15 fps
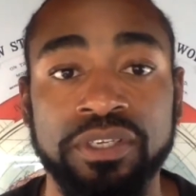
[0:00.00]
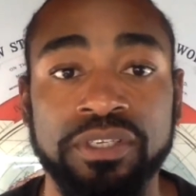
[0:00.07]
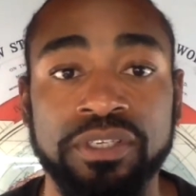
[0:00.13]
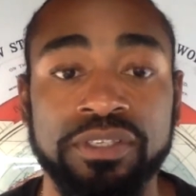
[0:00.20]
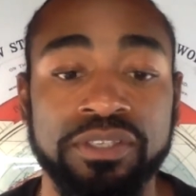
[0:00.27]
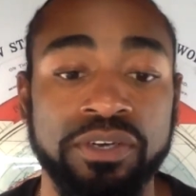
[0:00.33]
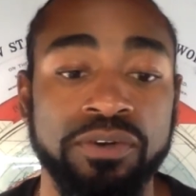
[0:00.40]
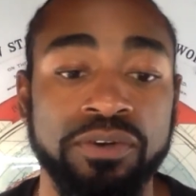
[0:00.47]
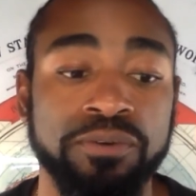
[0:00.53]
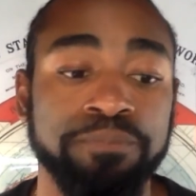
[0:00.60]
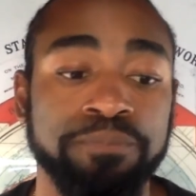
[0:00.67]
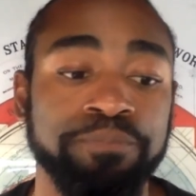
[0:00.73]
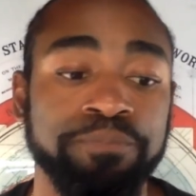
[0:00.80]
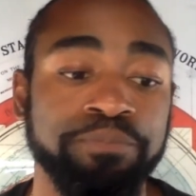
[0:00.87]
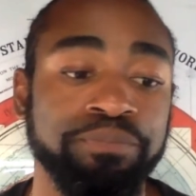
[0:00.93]
So
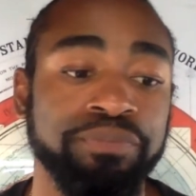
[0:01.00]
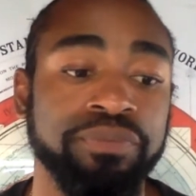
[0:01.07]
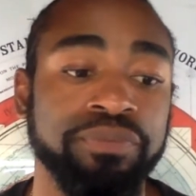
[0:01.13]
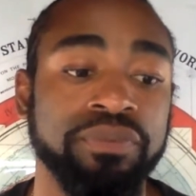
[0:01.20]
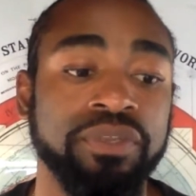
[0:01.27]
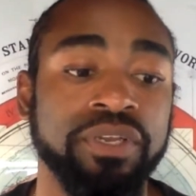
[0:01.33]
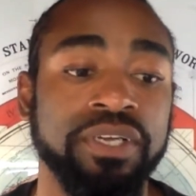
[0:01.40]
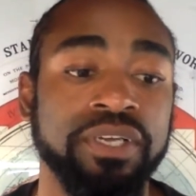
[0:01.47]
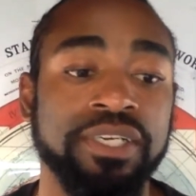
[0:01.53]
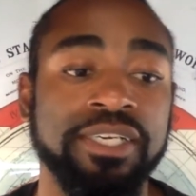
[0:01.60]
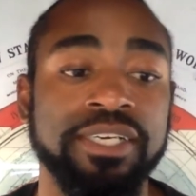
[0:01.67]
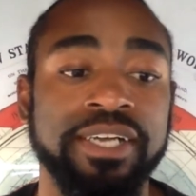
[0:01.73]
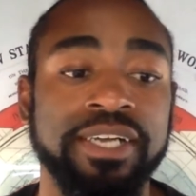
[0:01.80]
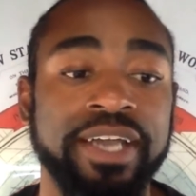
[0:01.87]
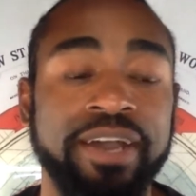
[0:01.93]

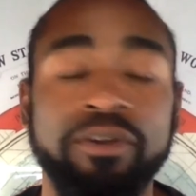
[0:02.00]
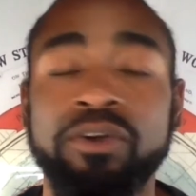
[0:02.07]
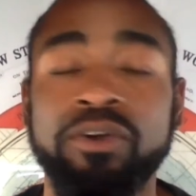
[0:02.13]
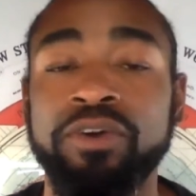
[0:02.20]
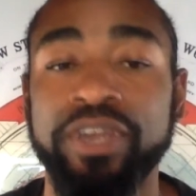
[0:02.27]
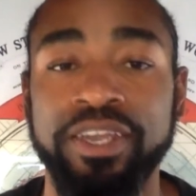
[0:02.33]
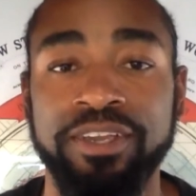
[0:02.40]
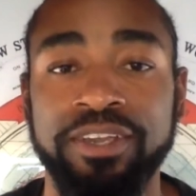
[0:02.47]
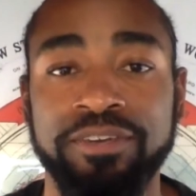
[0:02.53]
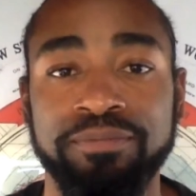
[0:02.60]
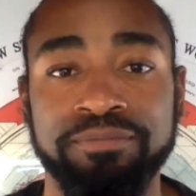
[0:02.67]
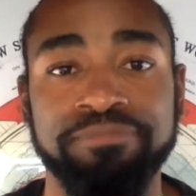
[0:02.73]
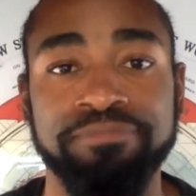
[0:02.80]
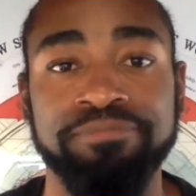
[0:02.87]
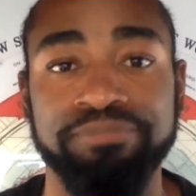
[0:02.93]
I'll go ahead and
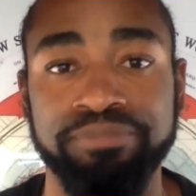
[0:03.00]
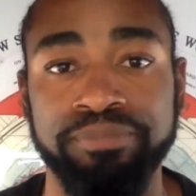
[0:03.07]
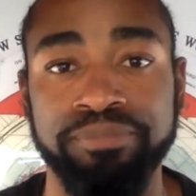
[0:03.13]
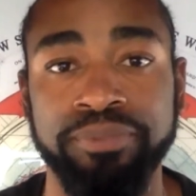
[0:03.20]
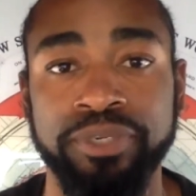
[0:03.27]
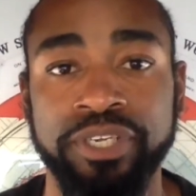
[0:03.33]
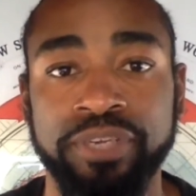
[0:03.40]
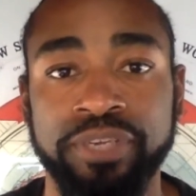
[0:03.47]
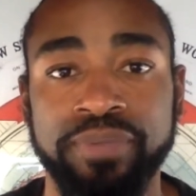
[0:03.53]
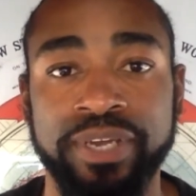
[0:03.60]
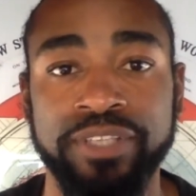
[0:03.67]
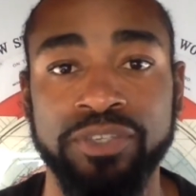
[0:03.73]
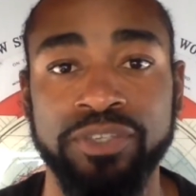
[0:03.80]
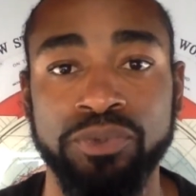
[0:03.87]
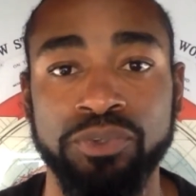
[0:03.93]
put in my
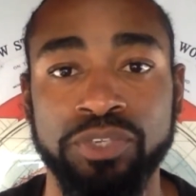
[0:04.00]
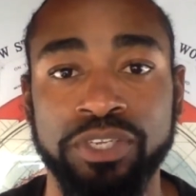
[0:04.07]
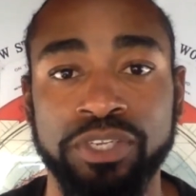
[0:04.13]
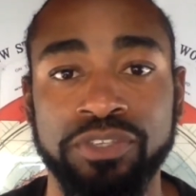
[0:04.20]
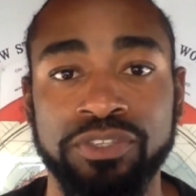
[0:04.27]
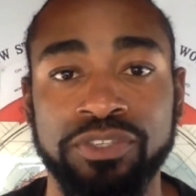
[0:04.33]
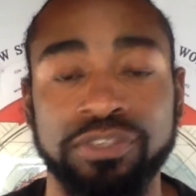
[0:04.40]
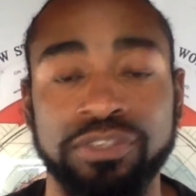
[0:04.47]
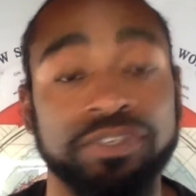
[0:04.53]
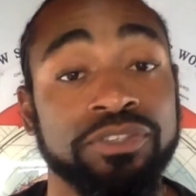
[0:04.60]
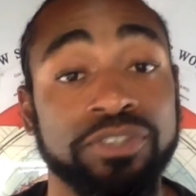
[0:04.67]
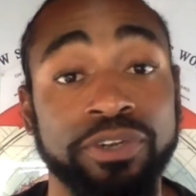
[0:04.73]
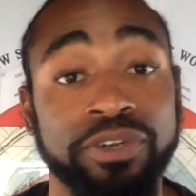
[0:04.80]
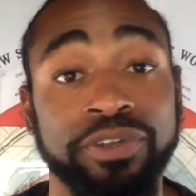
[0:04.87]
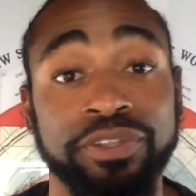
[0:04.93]
2 cents
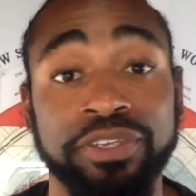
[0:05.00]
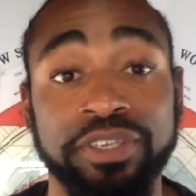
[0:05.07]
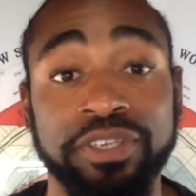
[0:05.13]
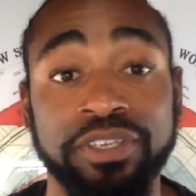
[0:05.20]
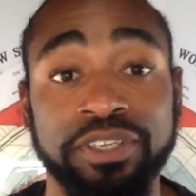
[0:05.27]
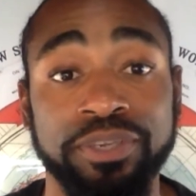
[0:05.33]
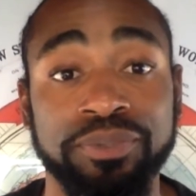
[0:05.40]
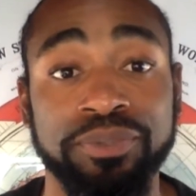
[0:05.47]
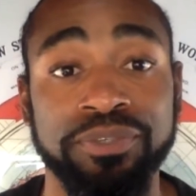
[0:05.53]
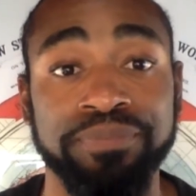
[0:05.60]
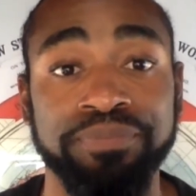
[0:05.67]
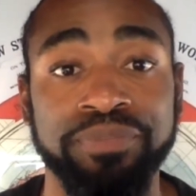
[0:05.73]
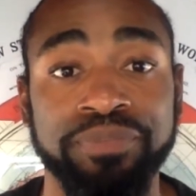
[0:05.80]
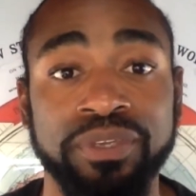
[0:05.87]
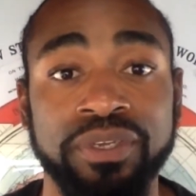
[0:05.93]
concerning the eclipse.
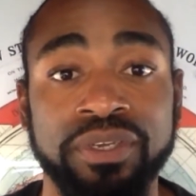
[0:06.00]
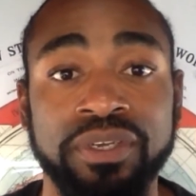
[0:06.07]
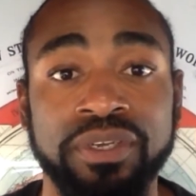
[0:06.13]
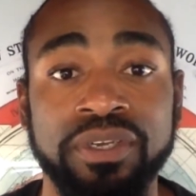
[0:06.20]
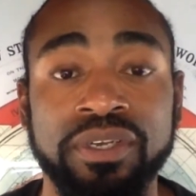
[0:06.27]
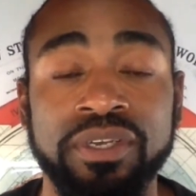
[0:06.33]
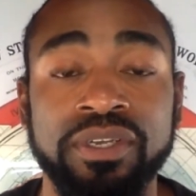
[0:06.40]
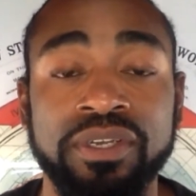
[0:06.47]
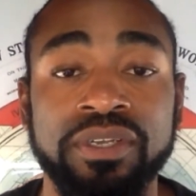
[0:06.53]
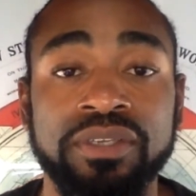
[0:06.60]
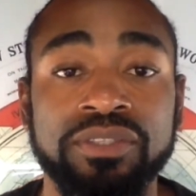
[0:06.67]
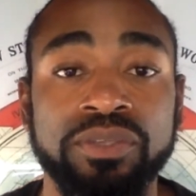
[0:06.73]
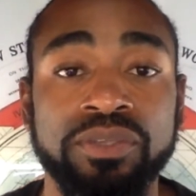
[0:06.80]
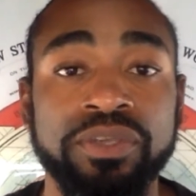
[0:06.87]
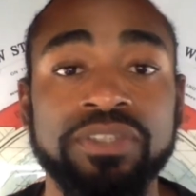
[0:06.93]

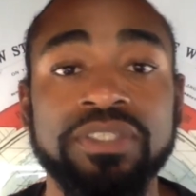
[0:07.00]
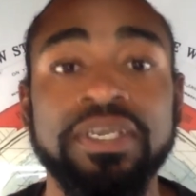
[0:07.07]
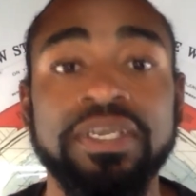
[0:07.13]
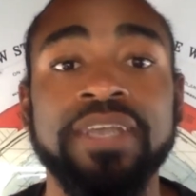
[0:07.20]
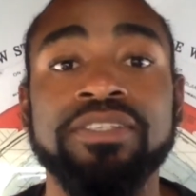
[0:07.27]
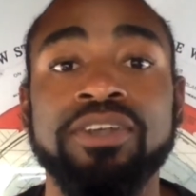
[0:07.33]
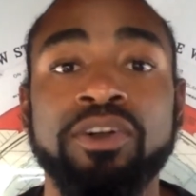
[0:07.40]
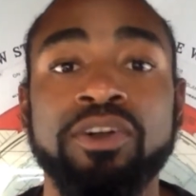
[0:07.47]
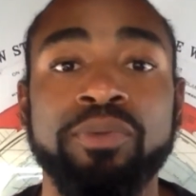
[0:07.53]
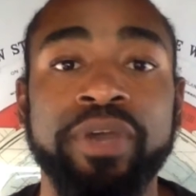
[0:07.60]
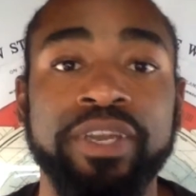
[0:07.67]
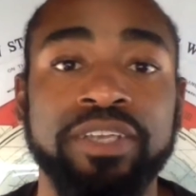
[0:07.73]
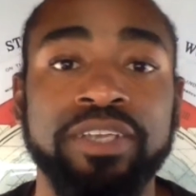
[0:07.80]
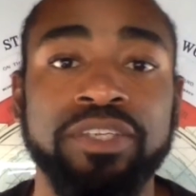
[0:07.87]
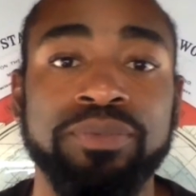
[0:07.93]
So there's a lot of talk about
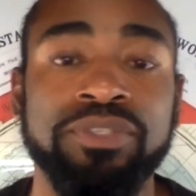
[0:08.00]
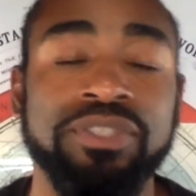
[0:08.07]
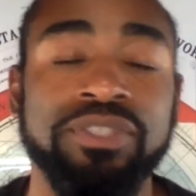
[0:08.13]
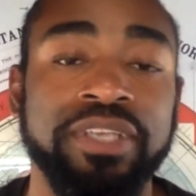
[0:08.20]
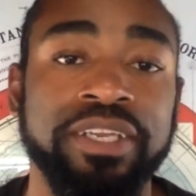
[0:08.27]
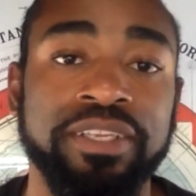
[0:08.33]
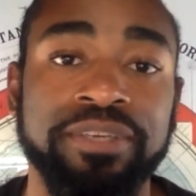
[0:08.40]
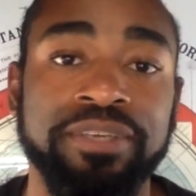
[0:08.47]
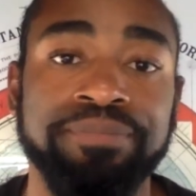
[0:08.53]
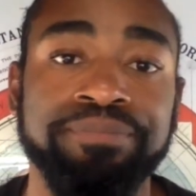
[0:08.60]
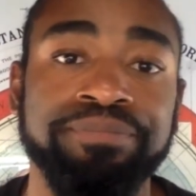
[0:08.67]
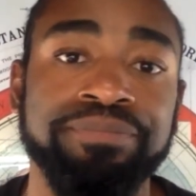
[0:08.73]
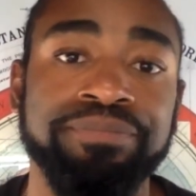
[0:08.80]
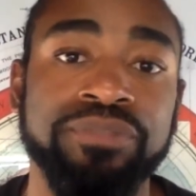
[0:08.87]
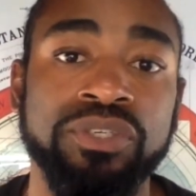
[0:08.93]
eclipses lately,
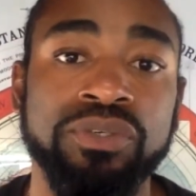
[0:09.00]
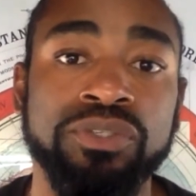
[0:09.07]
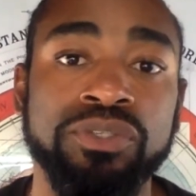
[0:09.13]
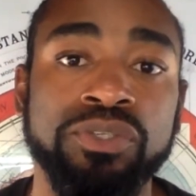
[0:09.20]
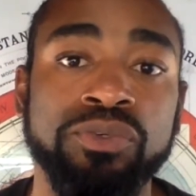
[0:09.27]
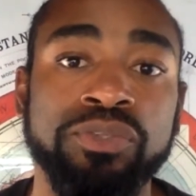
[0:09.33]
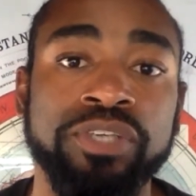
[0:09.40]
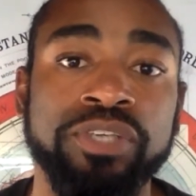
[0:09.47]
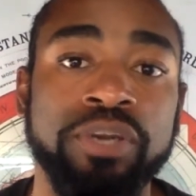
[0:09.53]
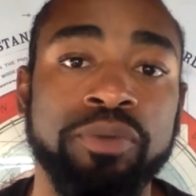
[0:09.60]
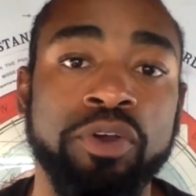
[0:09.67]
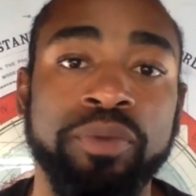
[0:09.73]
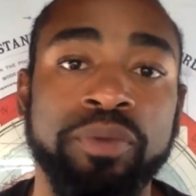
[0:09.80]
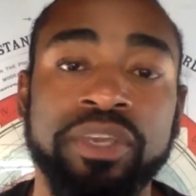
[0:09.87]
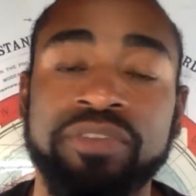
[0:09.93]
due to the
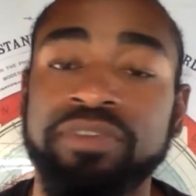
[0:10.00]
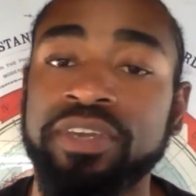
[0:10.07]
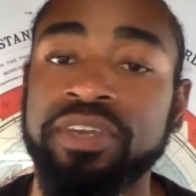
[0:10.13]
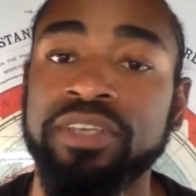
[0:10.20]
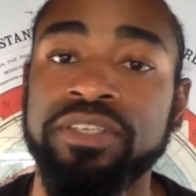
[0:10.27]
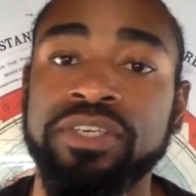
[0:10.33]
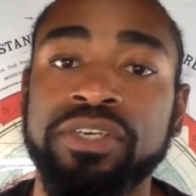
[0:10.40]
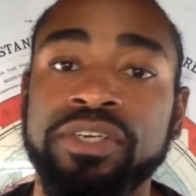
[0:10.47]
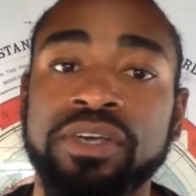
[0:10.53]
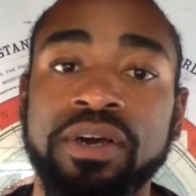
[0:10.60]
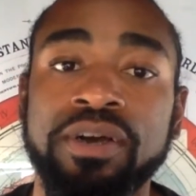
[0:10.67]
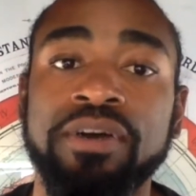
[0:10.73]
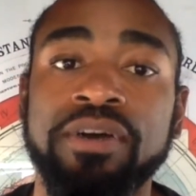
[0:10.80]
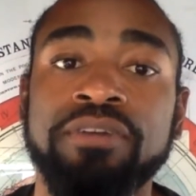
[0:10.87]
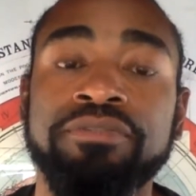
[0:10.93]
upcoming event
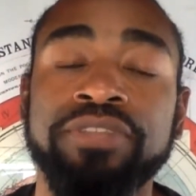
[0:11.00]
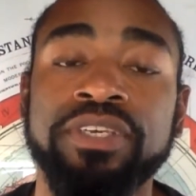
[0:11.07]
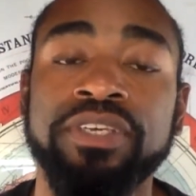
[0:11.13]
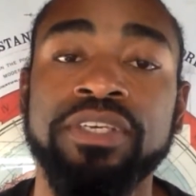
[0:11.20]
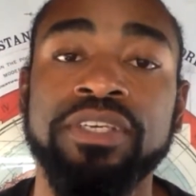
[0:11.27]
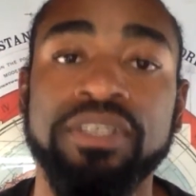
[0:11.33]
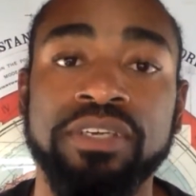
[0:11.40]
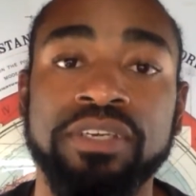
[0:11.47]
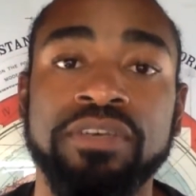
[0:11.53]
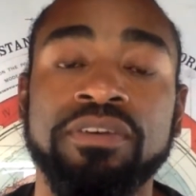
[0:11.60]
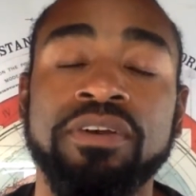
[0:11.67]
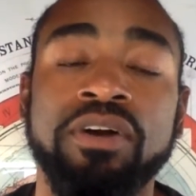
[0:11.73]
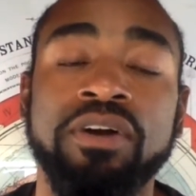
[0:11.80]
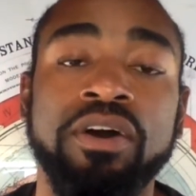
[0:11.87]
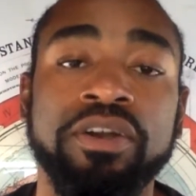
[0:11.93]
of the
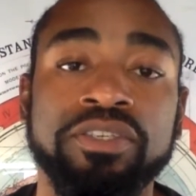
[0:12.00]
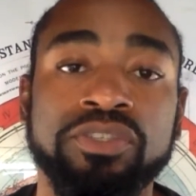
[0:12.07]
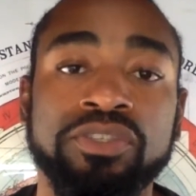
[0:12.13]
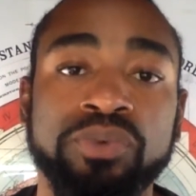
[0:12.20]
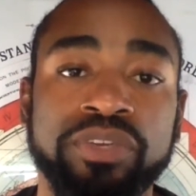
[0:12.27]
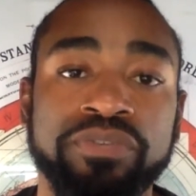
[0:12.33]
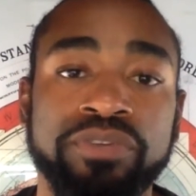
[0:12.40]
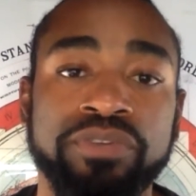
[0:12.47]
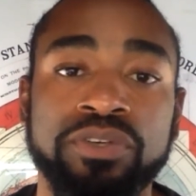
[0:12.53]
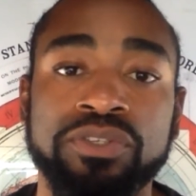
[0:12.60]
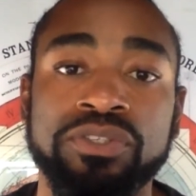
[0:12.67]
August 21st